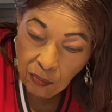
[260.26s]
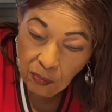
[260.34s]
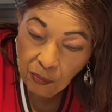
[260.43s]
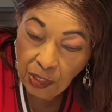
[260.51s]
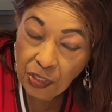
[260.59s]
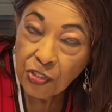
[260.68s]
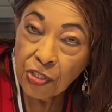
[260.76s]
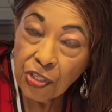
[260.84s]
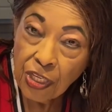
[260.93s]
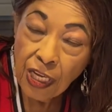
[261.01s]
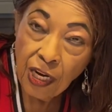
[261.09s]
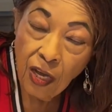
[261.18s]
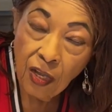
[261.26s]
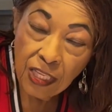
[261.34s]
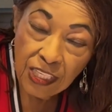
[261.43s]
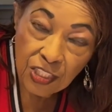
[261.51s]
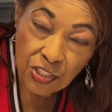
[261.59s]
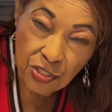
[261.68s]
Make sure you get all
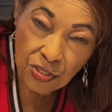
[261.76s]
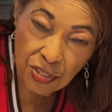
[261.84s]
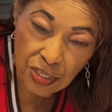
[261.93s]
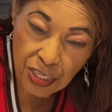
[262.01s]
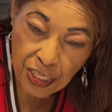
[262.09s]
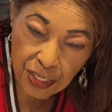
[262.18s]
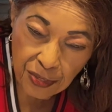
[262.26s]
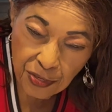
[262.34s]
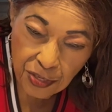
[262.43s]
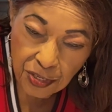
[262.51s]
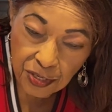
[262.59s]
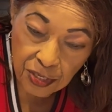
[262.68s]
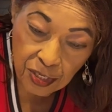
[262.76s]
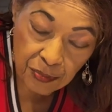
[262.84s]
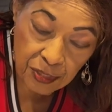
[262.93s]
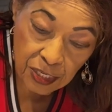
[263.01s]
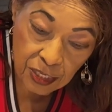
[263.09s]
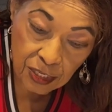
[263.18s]
that sugar in there. Stir it up
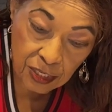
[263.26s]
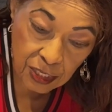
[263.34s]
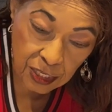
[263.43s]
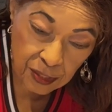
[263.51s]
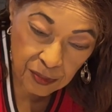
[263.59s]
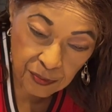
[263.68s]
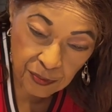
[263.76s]
together there.